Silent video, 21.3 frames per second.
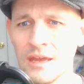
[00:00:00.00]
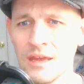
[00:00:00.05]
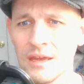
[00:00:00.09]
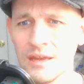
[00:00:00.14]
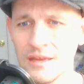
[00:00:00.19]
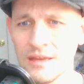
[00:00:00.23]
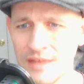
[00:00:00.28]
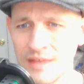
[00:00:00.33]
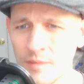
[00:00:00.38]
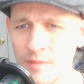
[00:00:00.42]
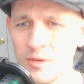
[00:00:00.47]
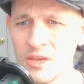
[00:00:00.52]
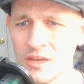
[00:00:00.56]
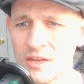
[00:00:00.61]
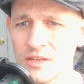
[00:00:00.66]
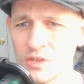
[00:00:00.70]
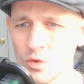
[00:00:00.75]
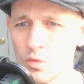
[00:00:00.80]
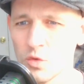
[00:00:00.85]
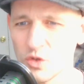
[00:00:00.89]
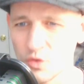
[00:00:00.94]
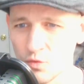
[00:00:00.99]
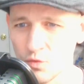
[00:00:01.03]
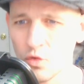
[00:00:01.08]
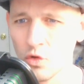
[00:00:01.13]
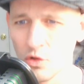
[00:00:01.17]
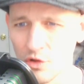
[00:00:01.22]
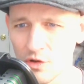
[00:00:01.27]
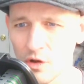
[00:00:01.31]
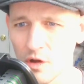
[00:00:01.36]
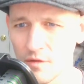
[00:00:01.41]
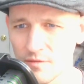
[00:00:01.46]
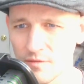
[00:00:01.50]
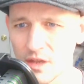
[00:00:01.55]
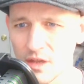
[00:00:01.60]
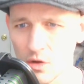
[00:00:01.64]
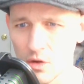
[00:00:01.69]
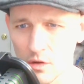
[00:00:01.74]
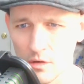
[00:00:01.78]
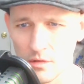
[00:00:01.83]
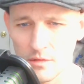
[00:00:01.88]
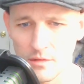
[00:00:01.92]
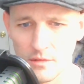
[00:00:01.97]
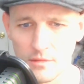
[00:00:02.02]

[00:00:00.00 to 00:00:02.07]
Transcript: Nebuchadnezzar was ruler of the earth,